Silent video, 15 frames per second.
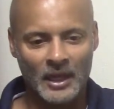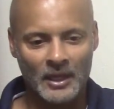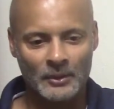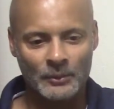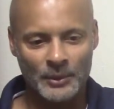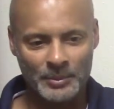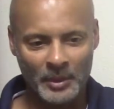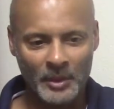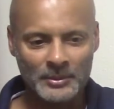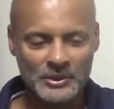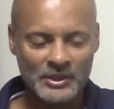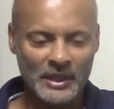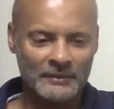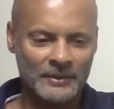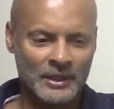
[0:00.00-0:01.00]
we published
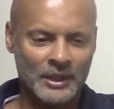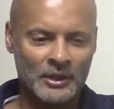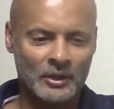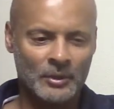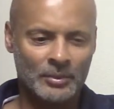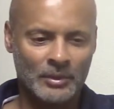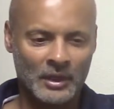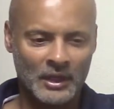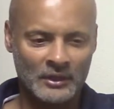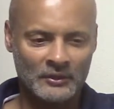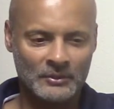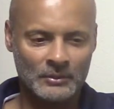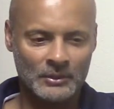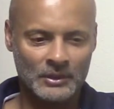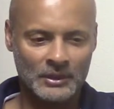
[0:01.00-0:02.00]
that video
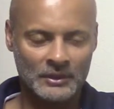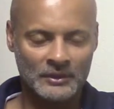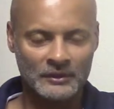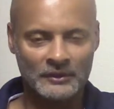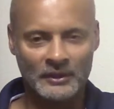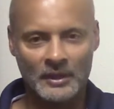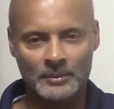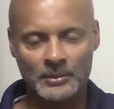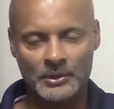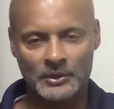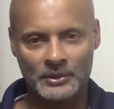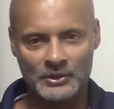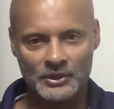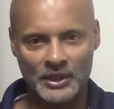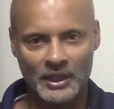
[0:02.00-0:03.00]
approximately December
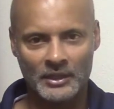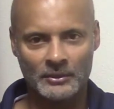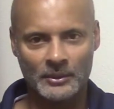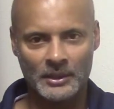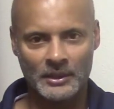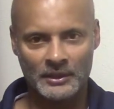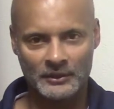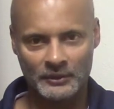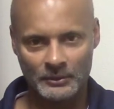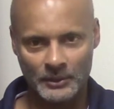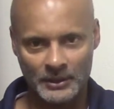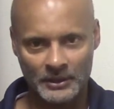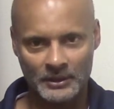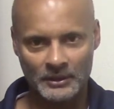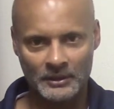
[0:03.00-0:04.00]
or January
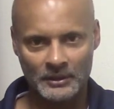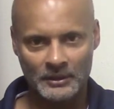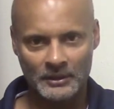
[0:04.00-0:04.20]
2018.